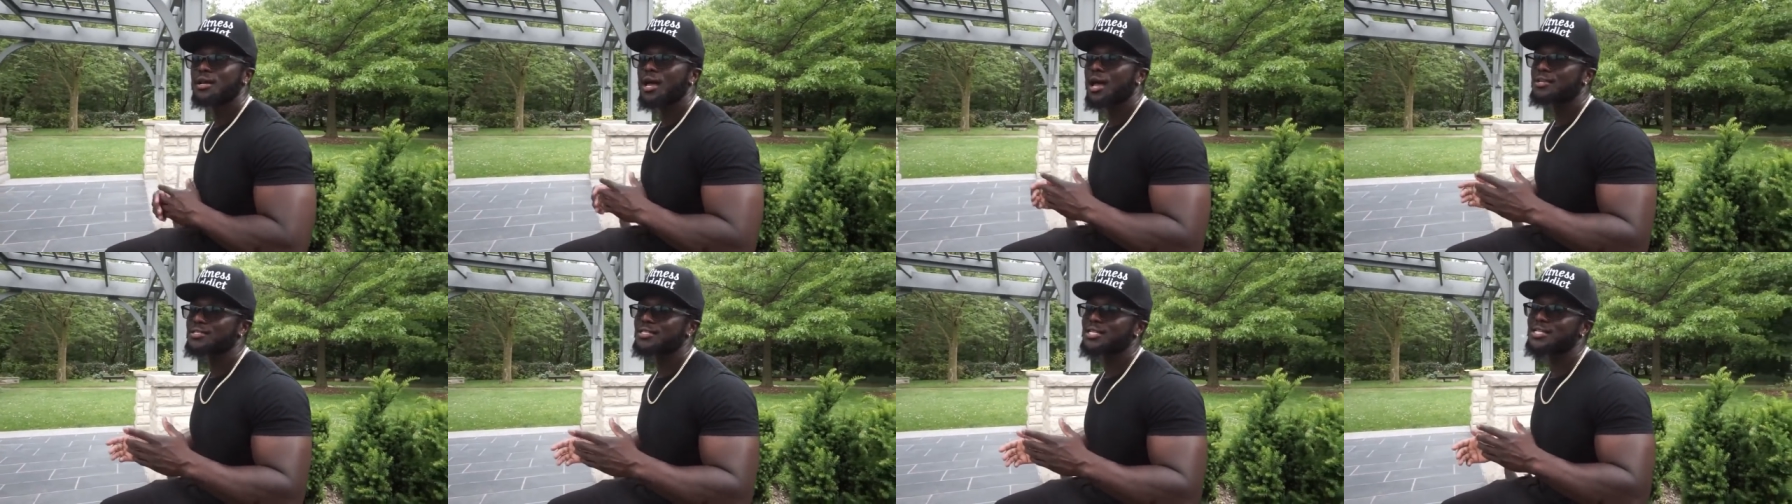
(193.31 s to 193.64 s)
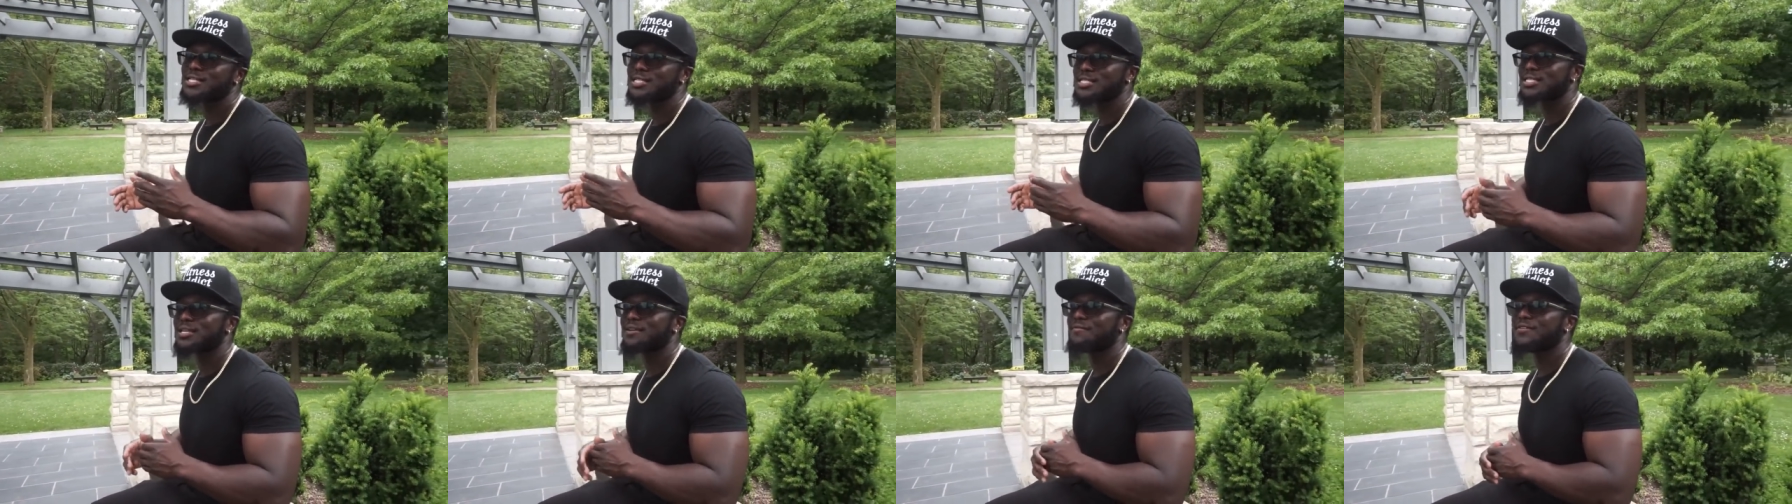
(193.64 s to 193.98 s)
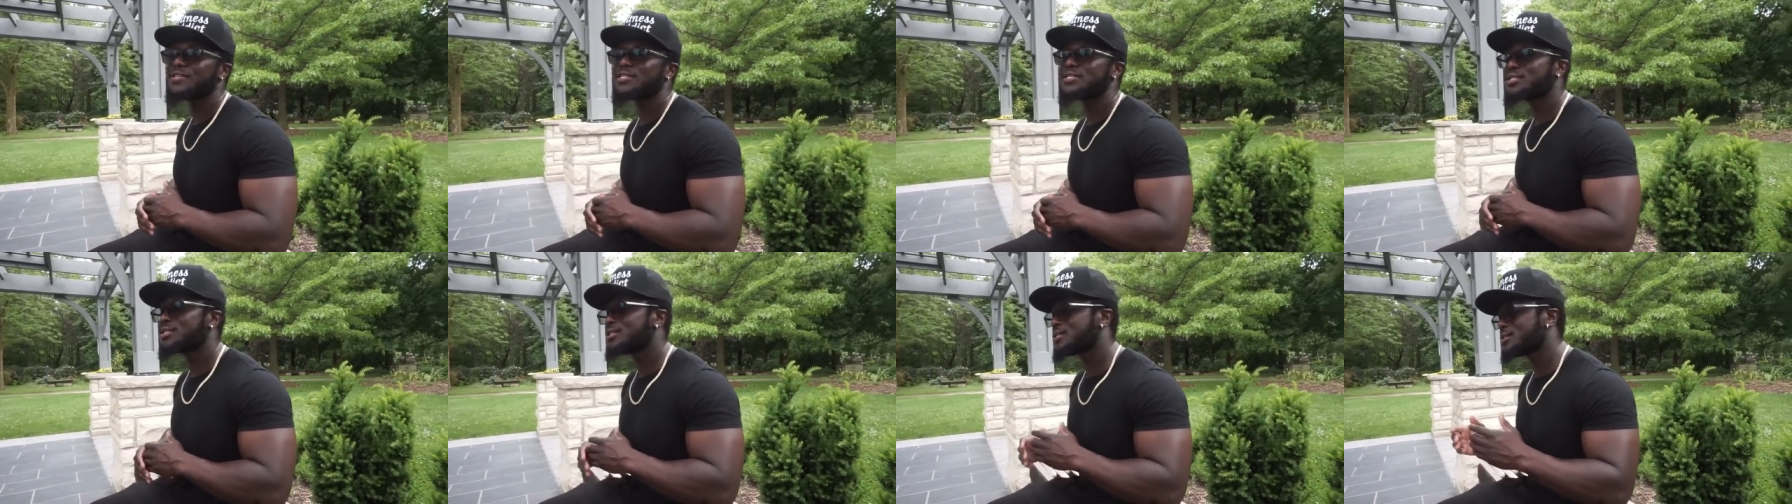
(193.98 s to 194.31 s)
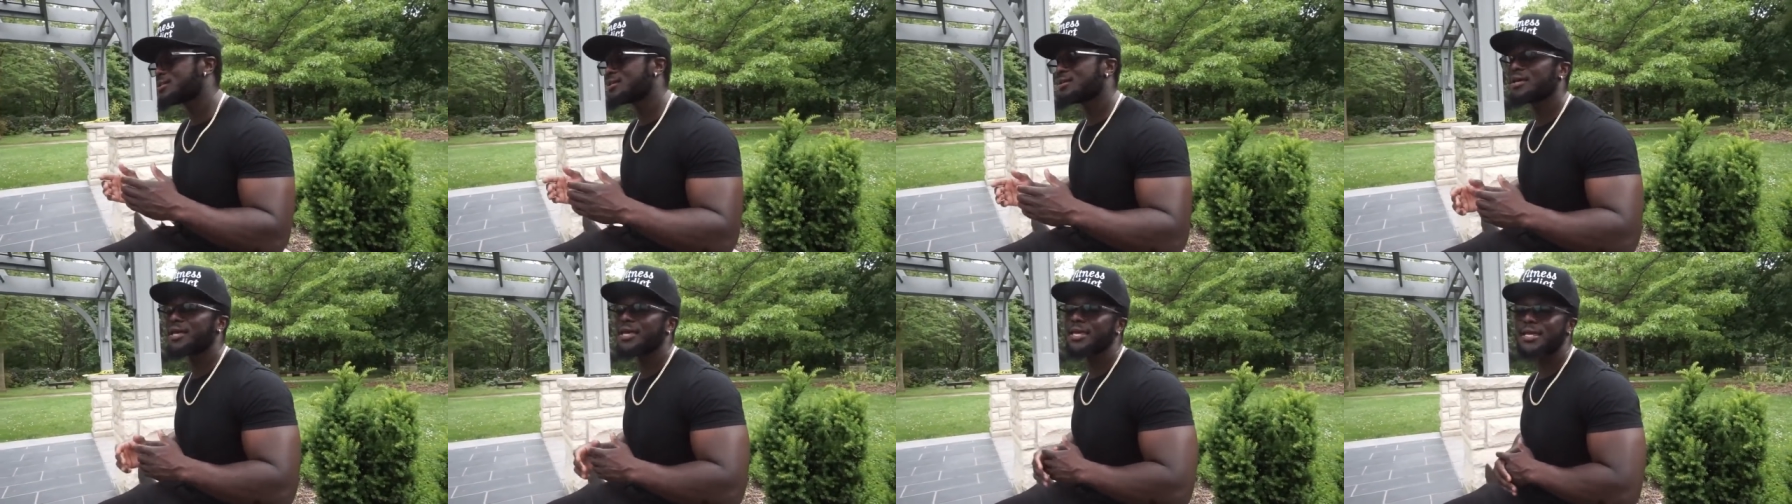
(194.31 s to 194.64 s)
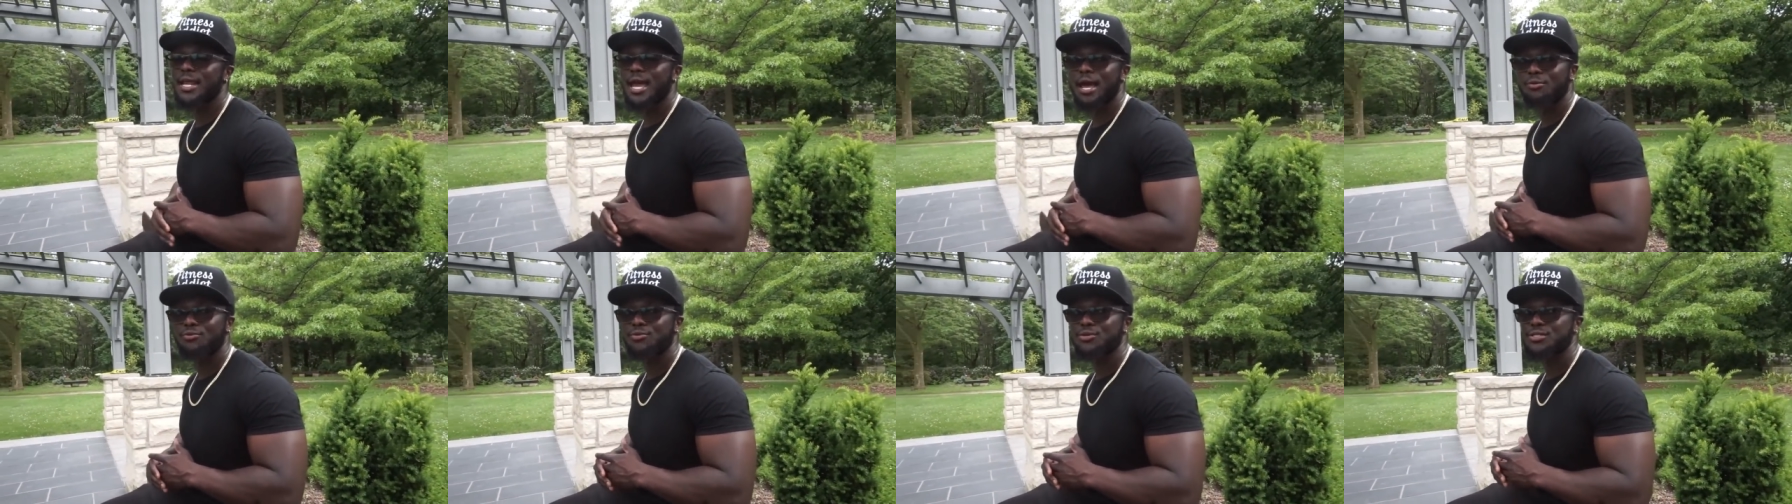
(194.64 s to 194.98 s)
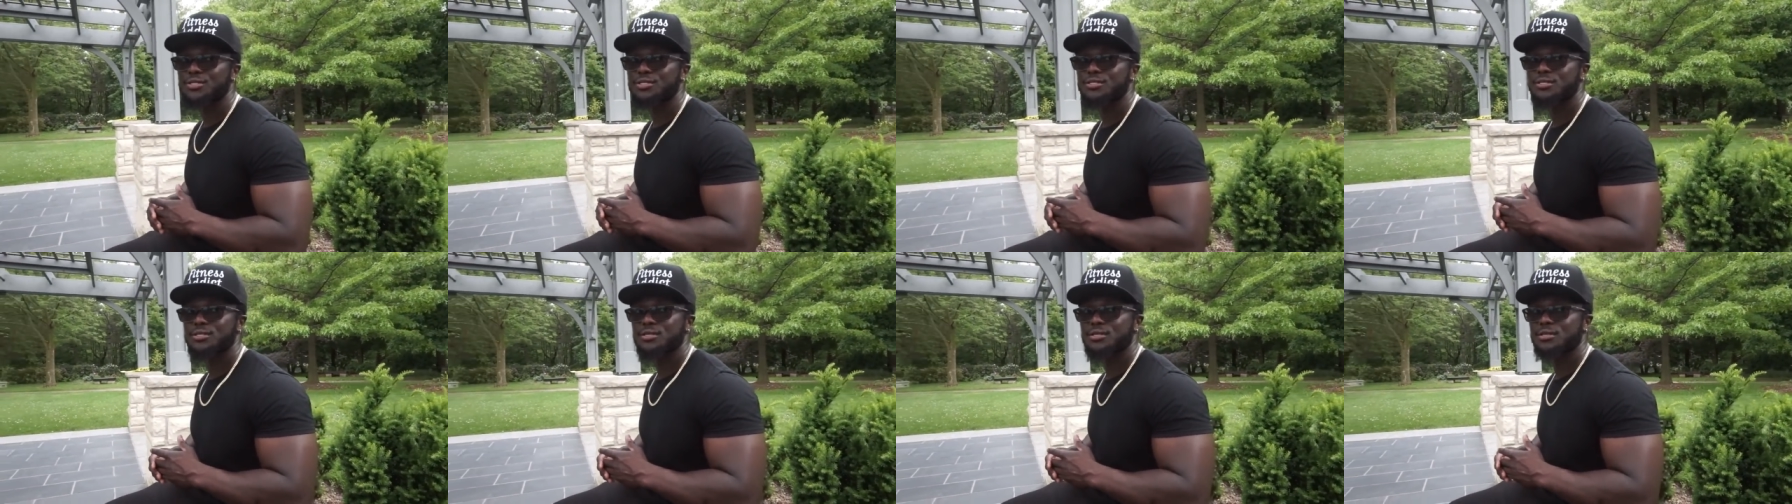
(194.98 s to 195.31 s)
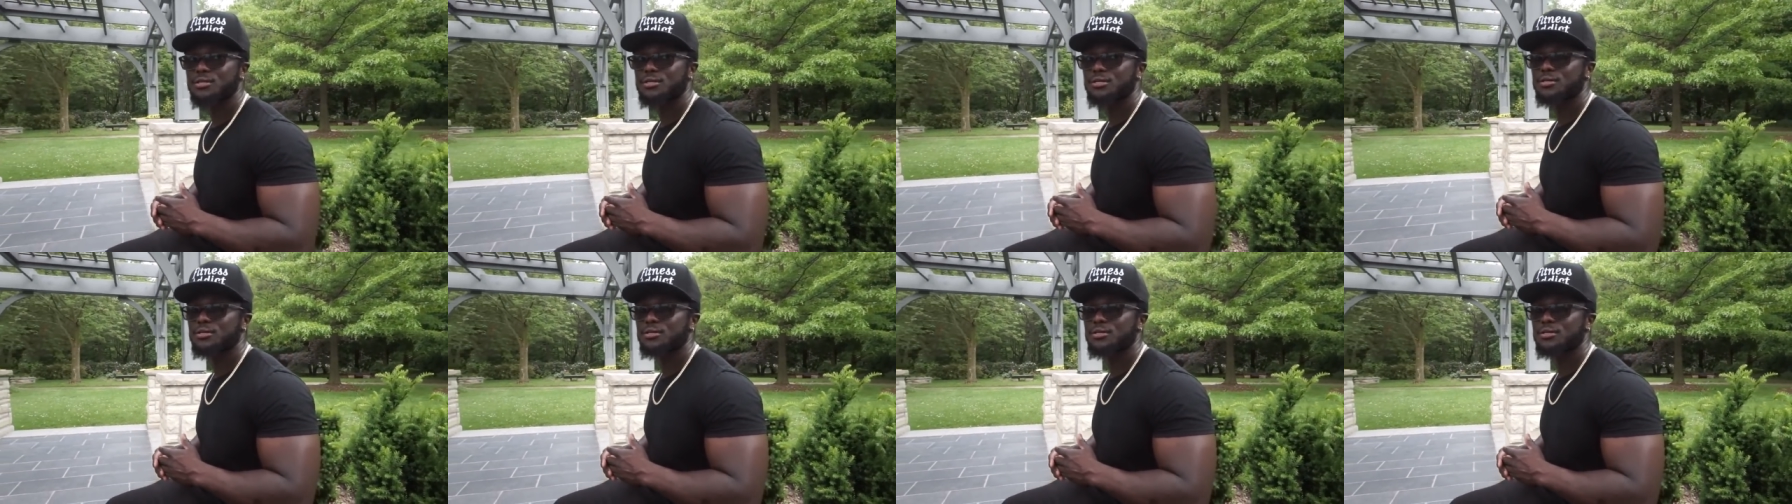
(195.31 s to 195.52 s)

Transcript: to 8 hours